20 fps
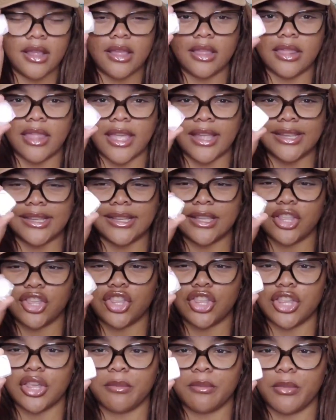like
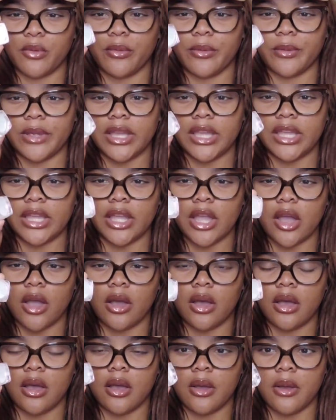shimmery
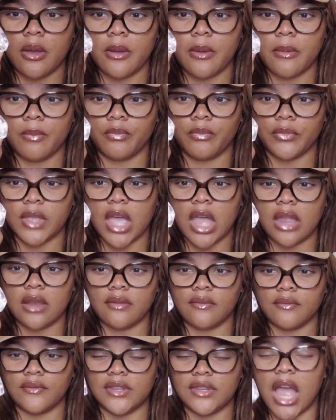kind
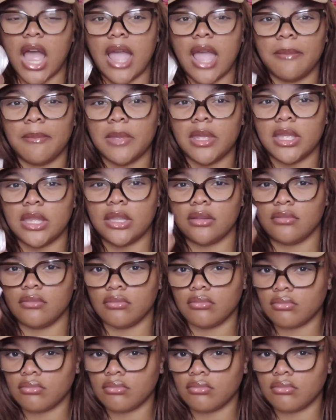of diamond